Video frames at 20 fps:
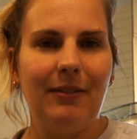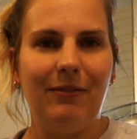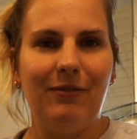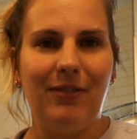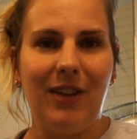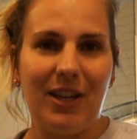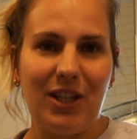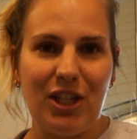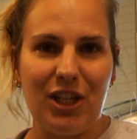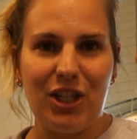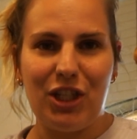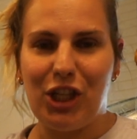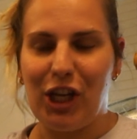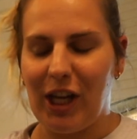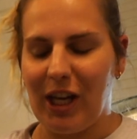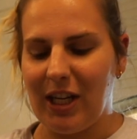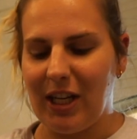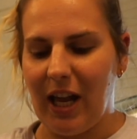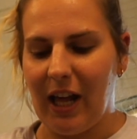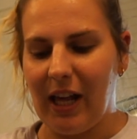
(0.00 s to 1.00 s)
veggie
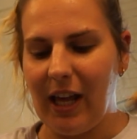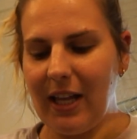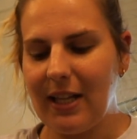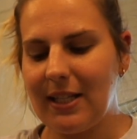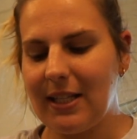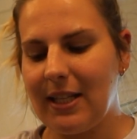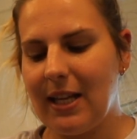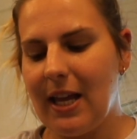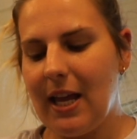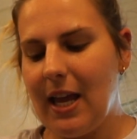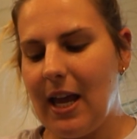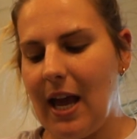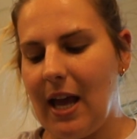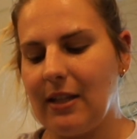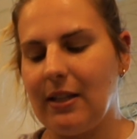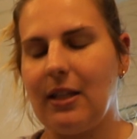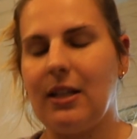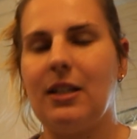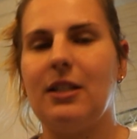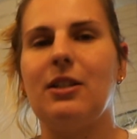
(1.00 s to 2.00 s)
chicken nuggets,
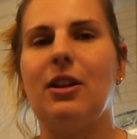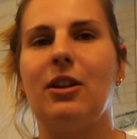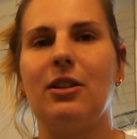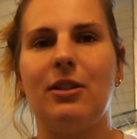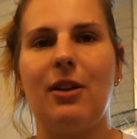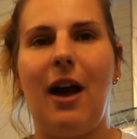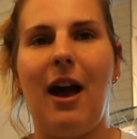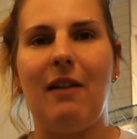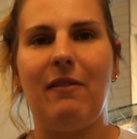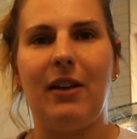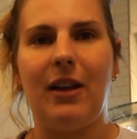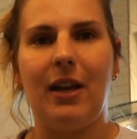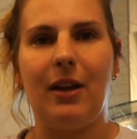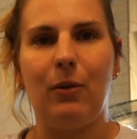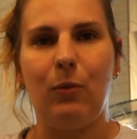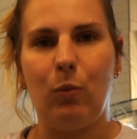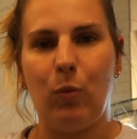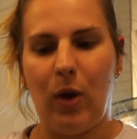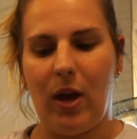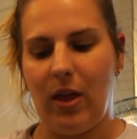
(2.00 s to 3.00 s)
and then he's also having
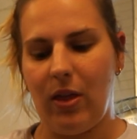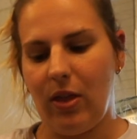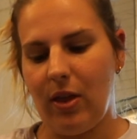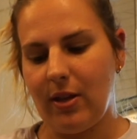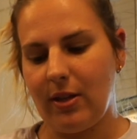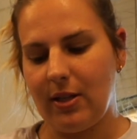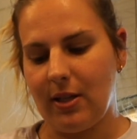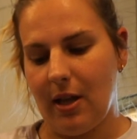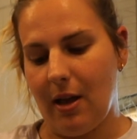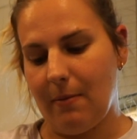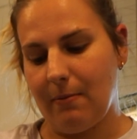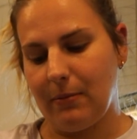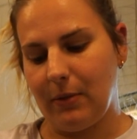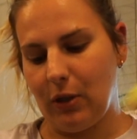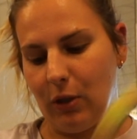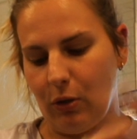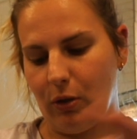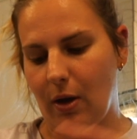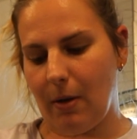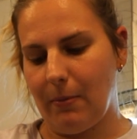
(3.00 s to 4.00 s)
it with some
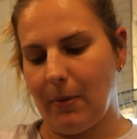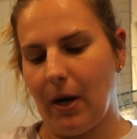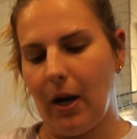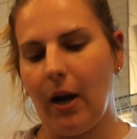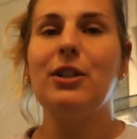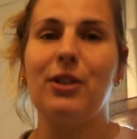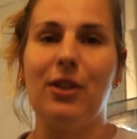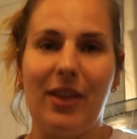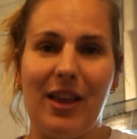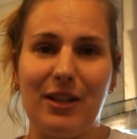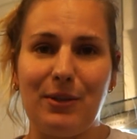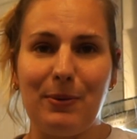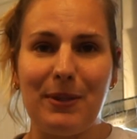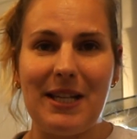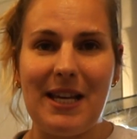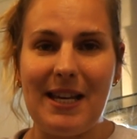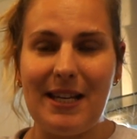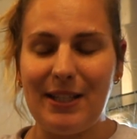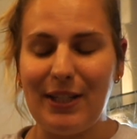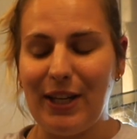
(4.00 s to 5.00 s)
cucumber. So that's
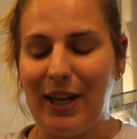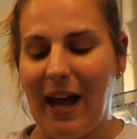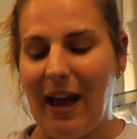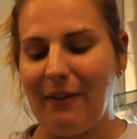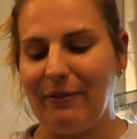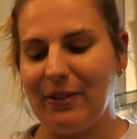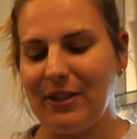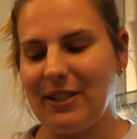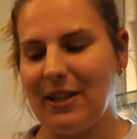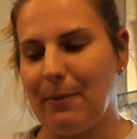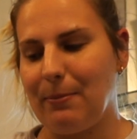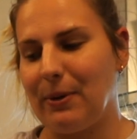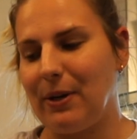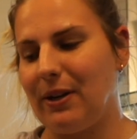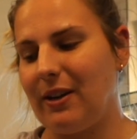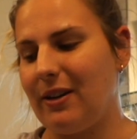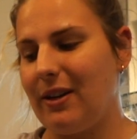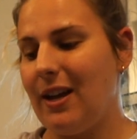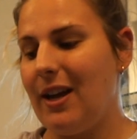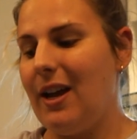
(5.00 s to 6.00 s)
what he's gonna have for
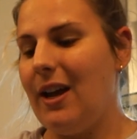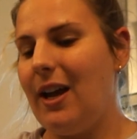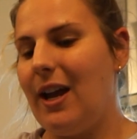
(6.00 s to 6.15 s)
supper.